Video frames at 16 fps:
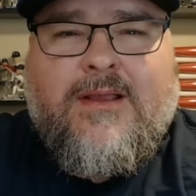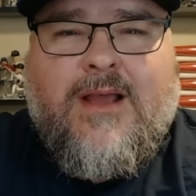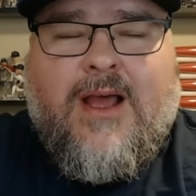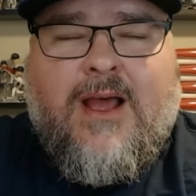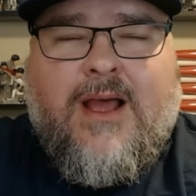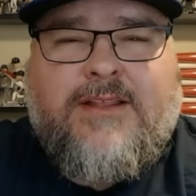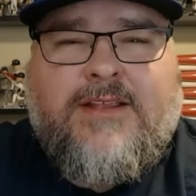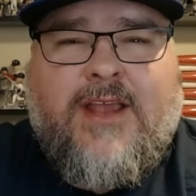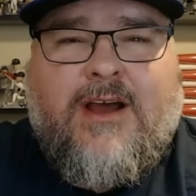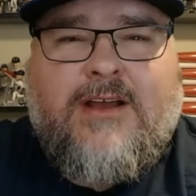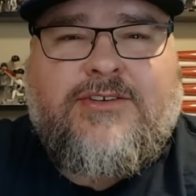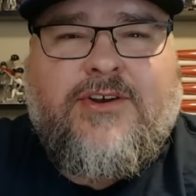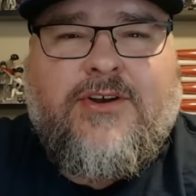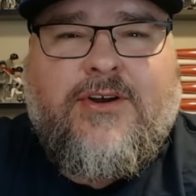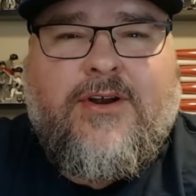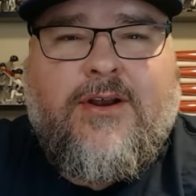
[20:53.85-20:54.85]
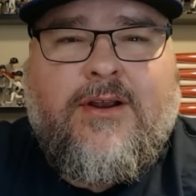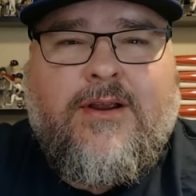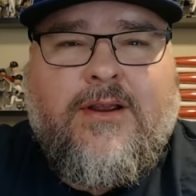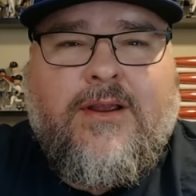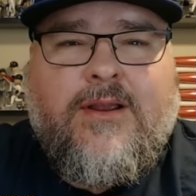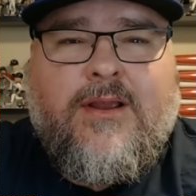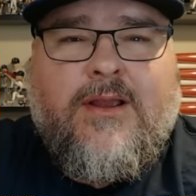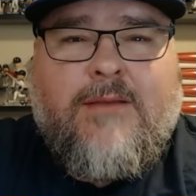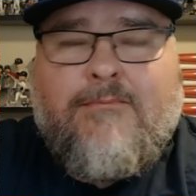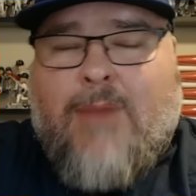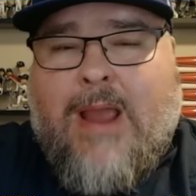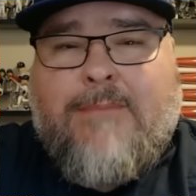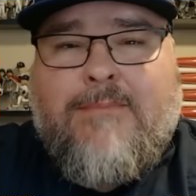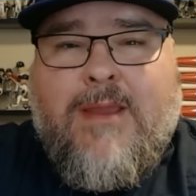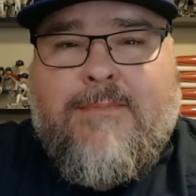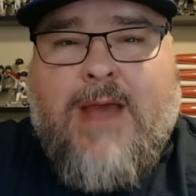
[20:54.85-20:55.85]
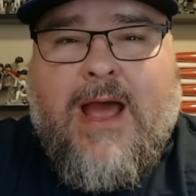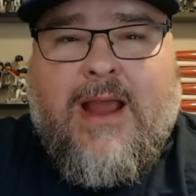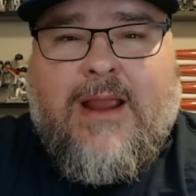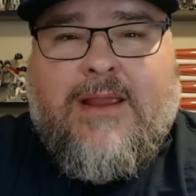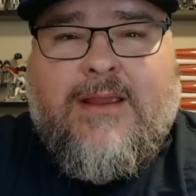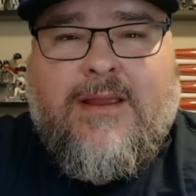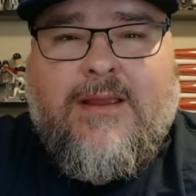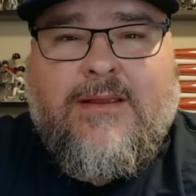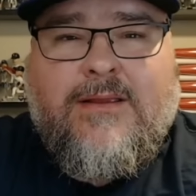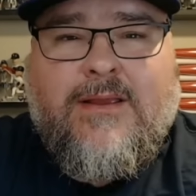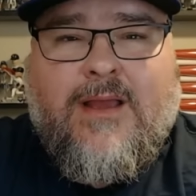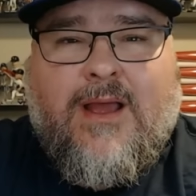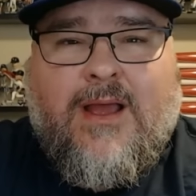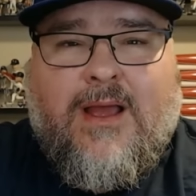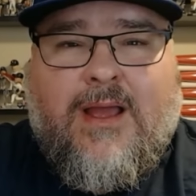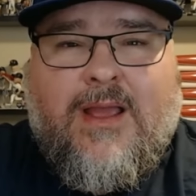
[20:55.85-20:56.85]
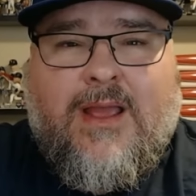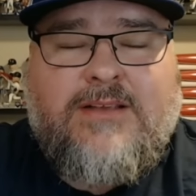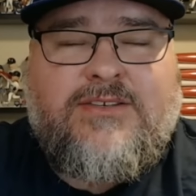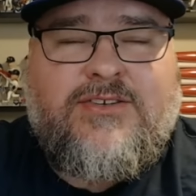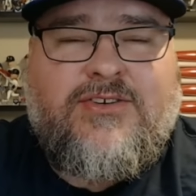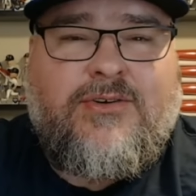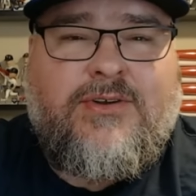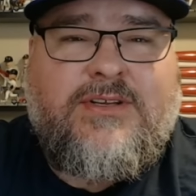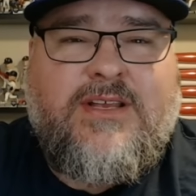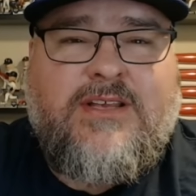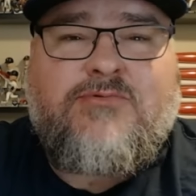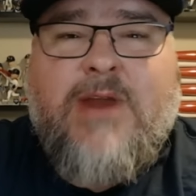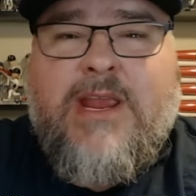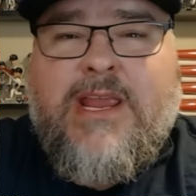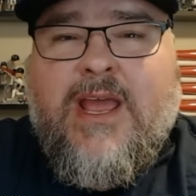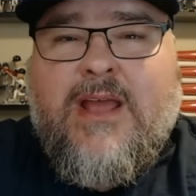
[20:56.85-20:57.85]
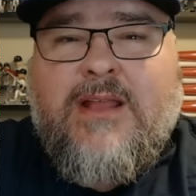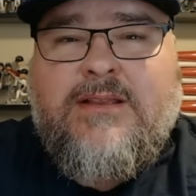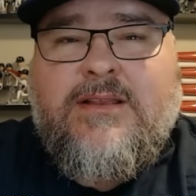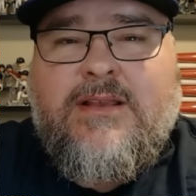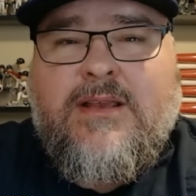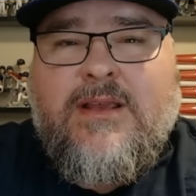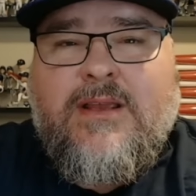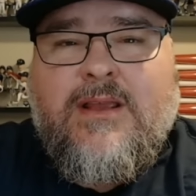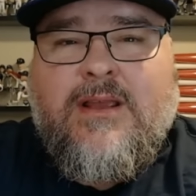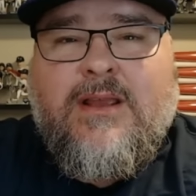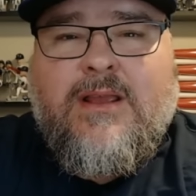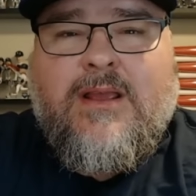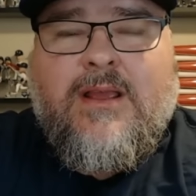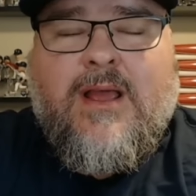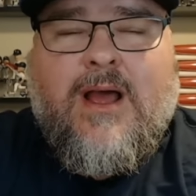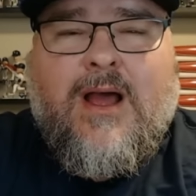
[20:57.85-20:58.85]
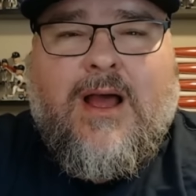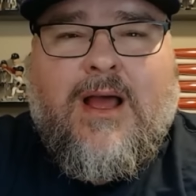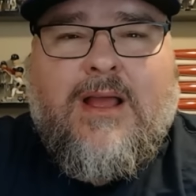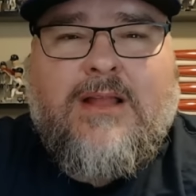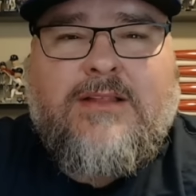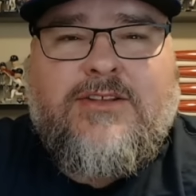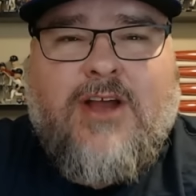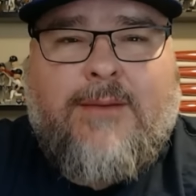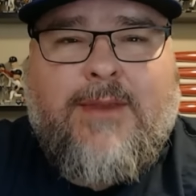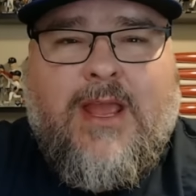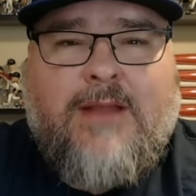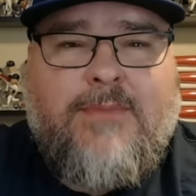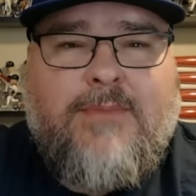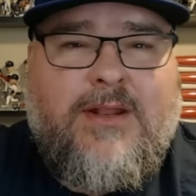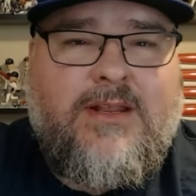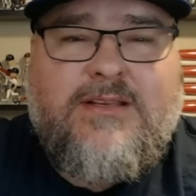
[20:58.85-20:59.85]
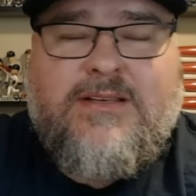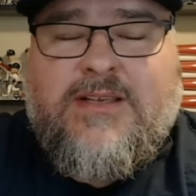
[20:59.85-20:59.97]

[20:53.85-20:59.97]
Teoscar might be back as soon as this weekend. Tommy Edman is